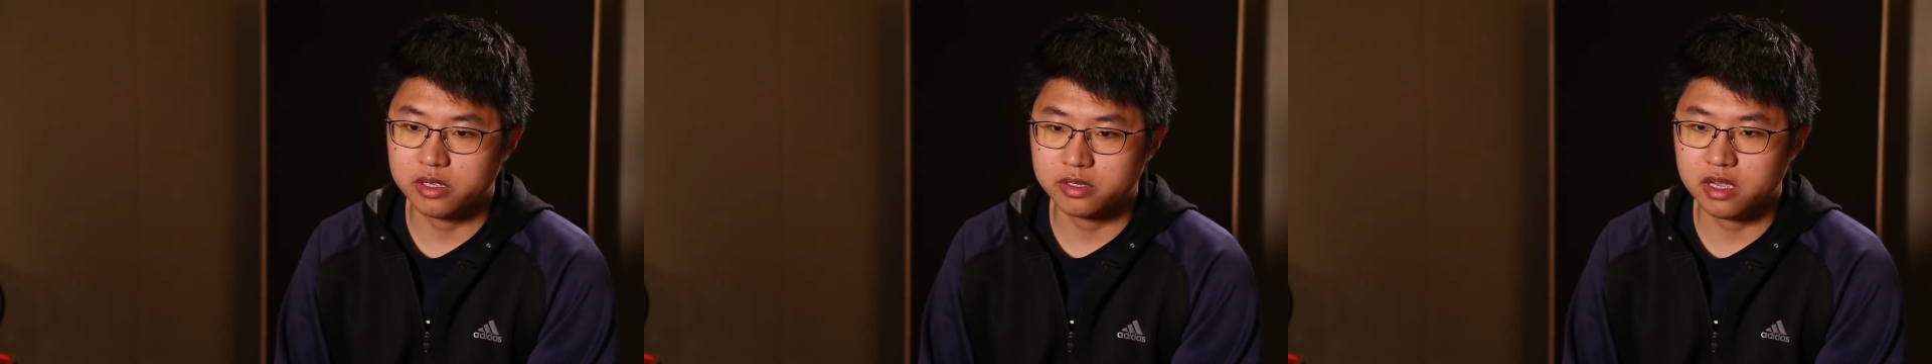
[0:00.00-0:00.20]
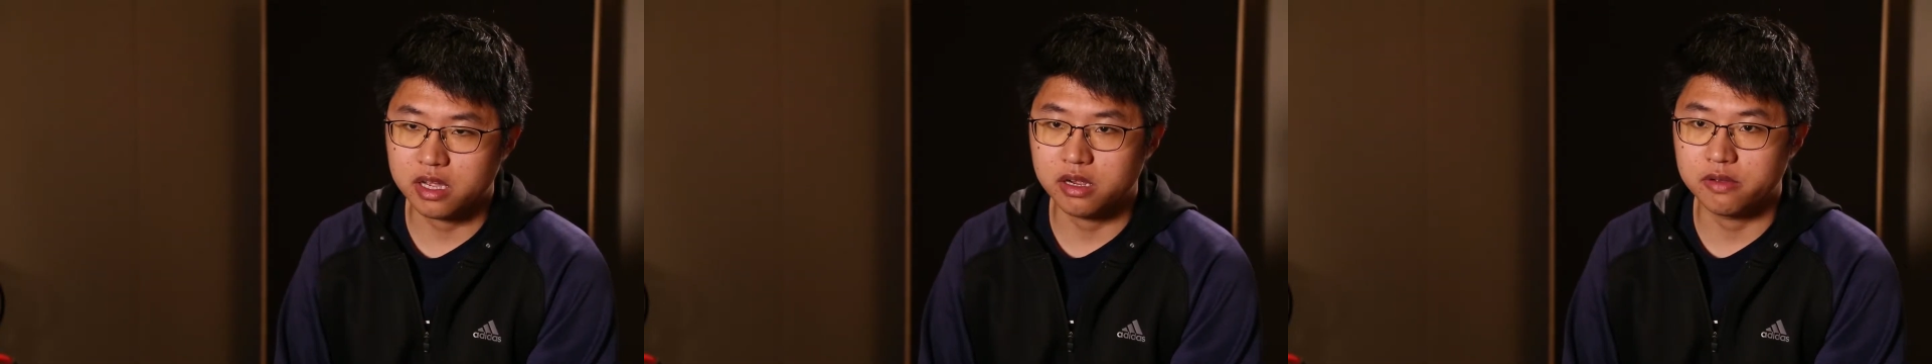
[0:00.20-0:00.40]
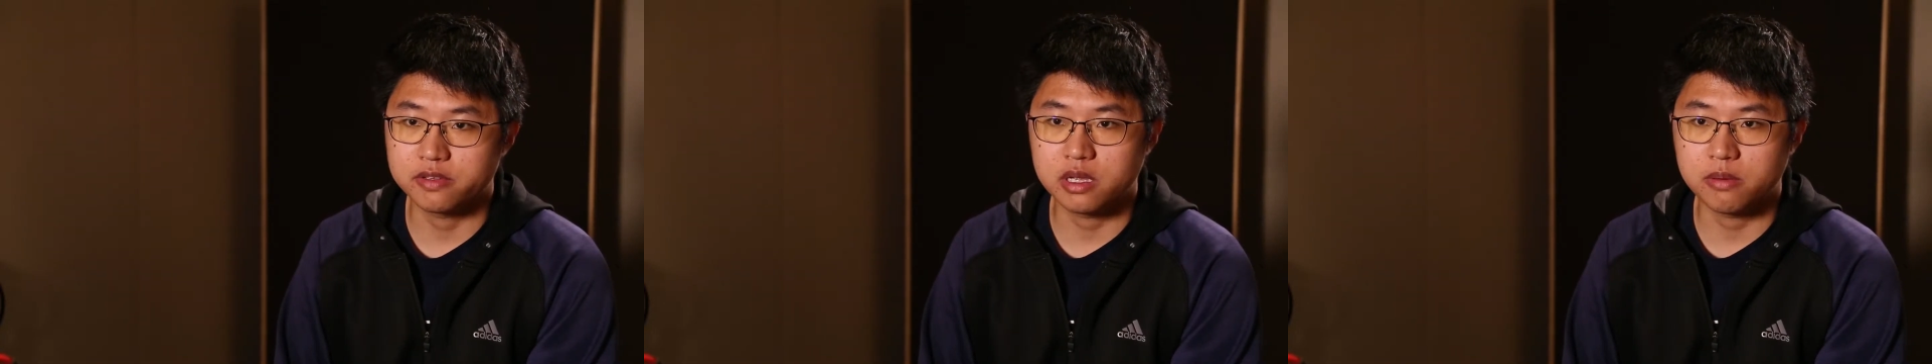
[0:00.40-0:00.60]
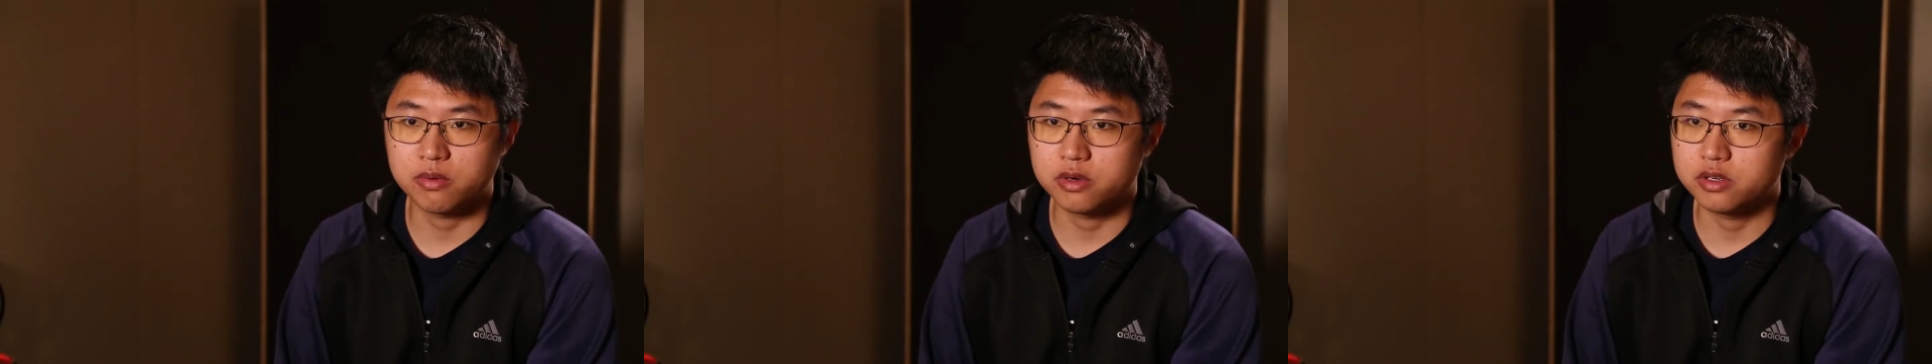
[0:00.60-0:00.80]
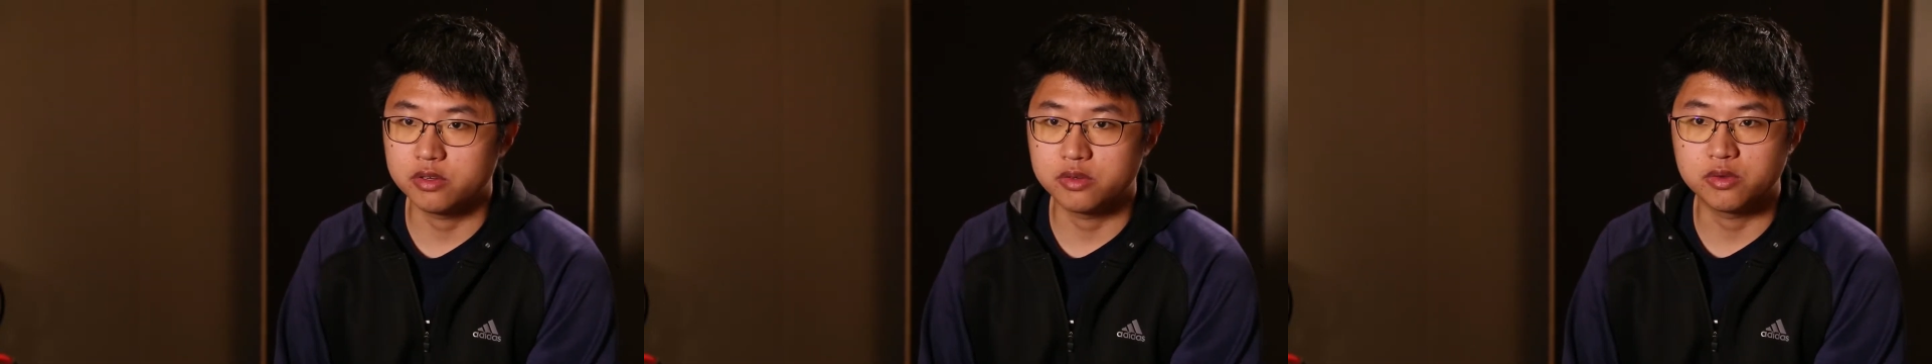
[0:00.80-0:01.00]
is kind of
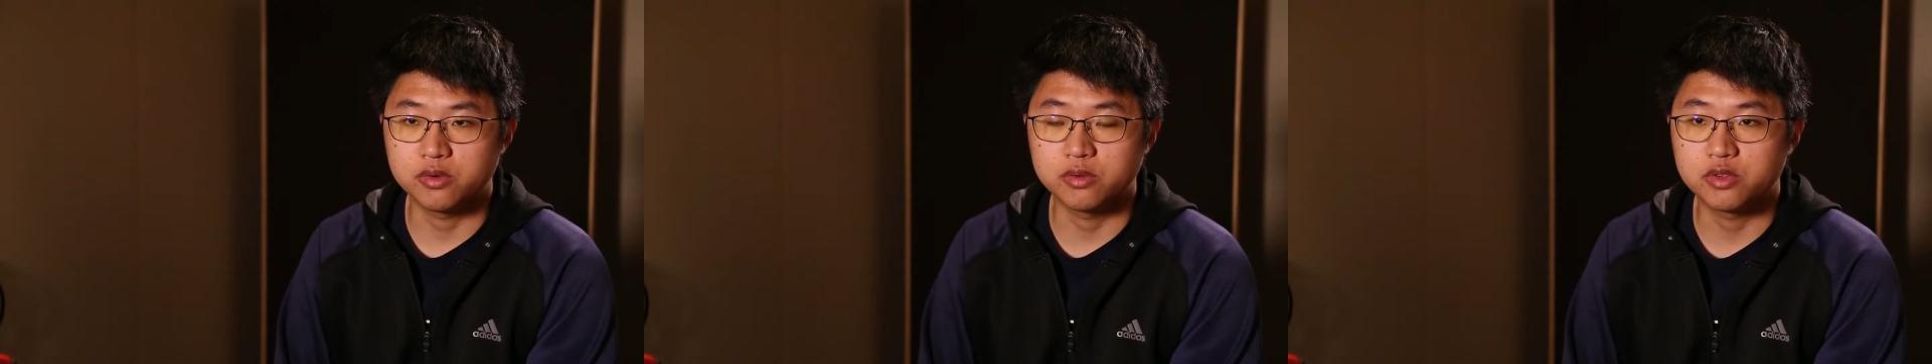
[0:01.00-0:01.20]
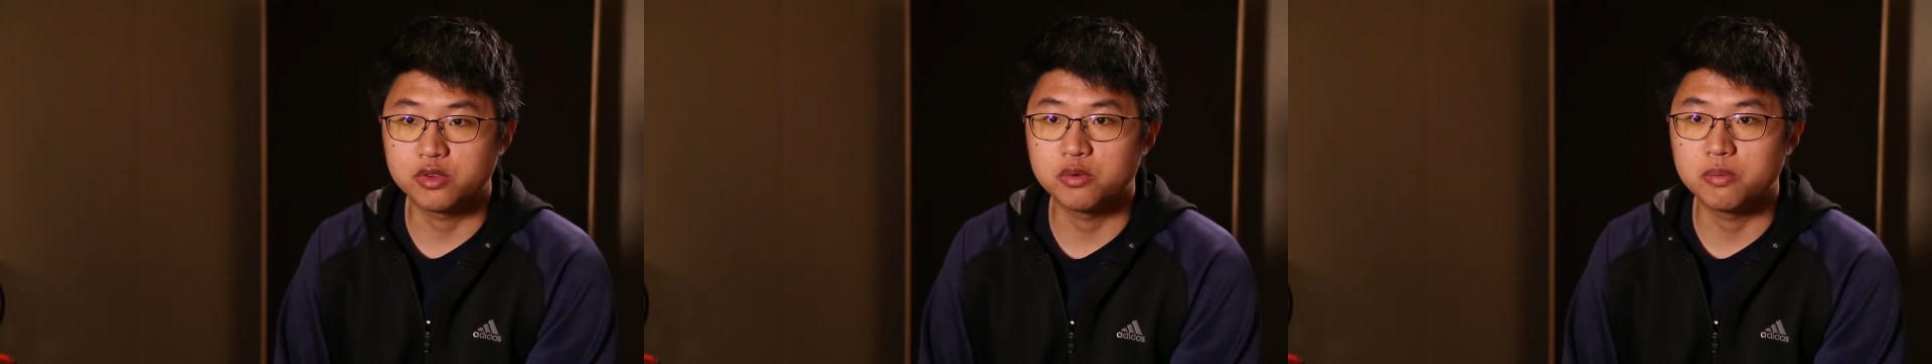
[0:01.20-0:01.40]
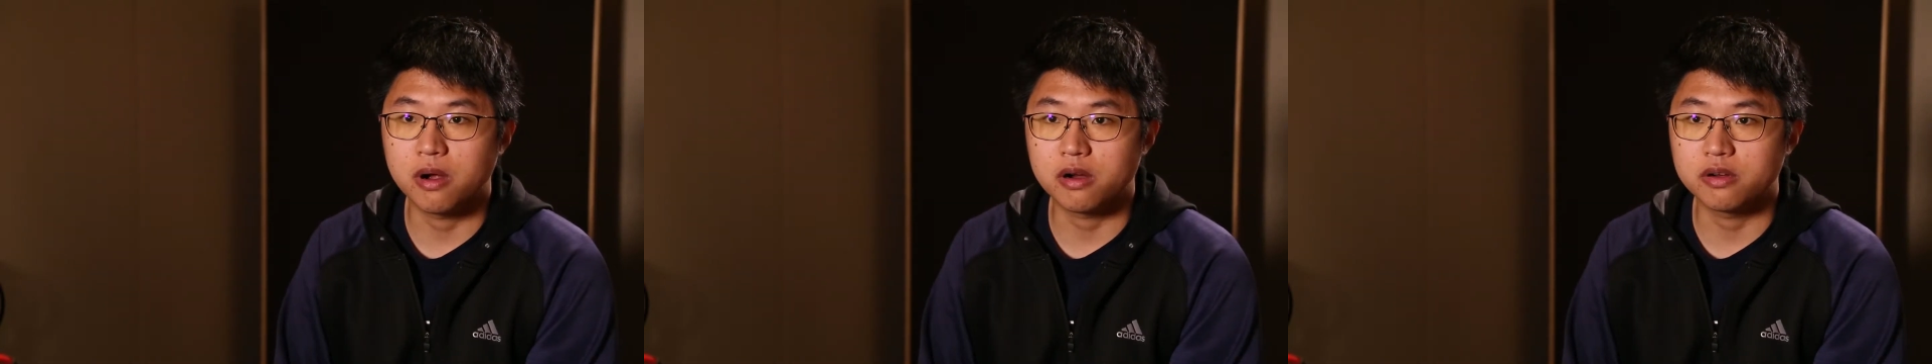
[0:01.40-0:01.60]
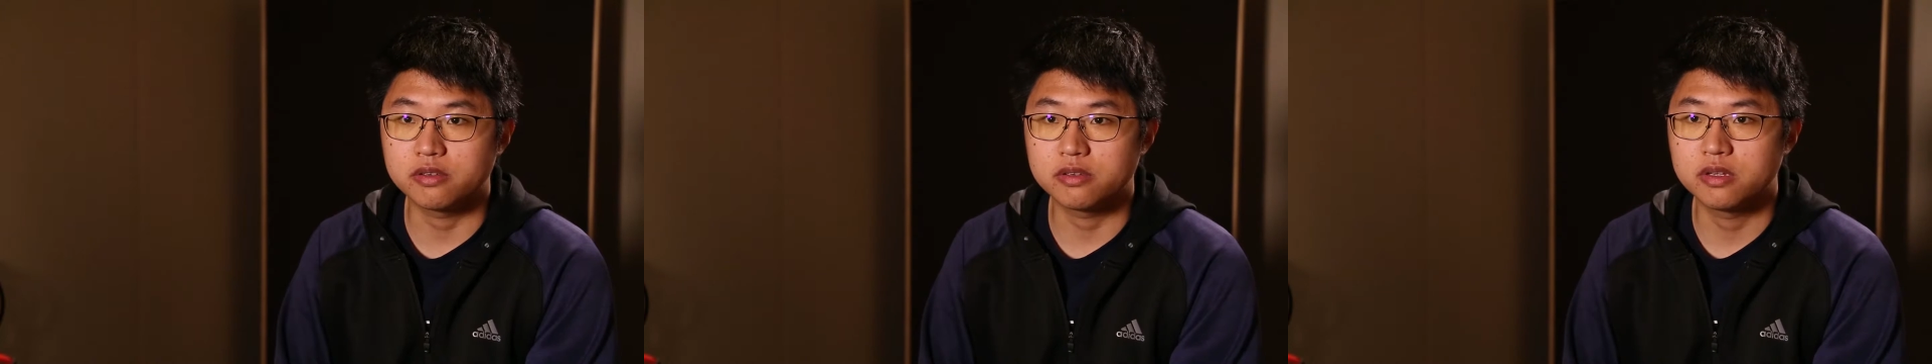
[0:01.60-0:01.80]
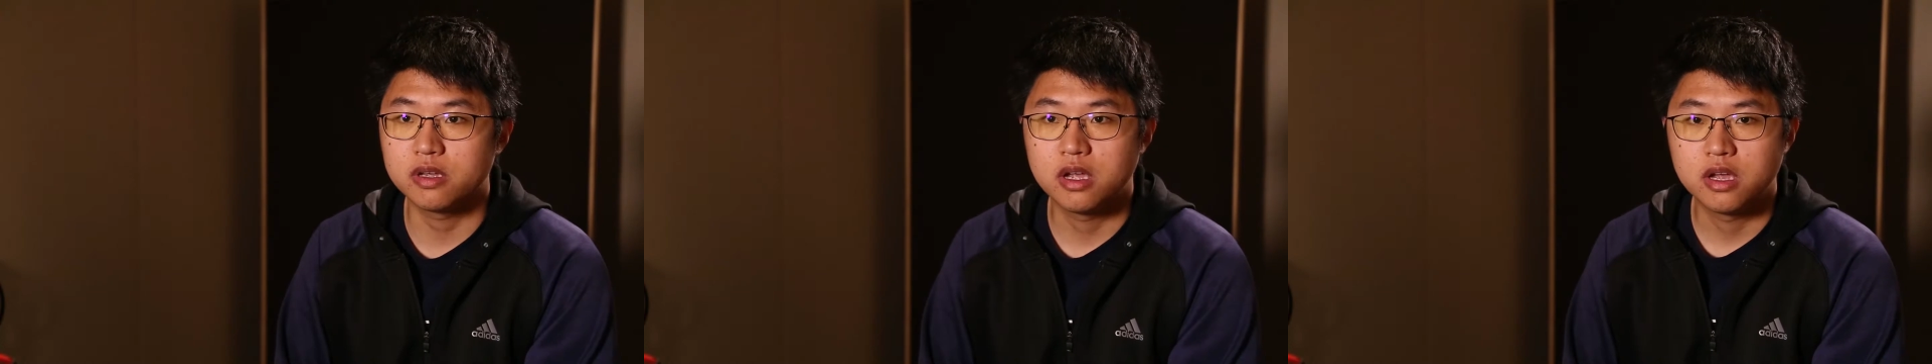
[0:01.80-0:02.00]
separated to two
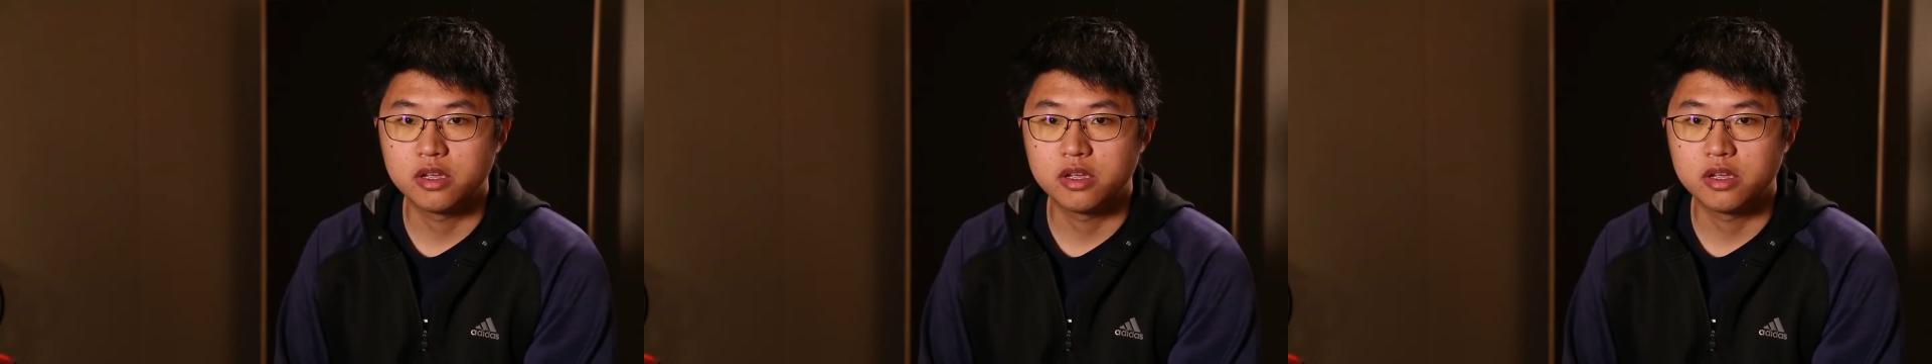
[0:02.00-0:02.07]
parts.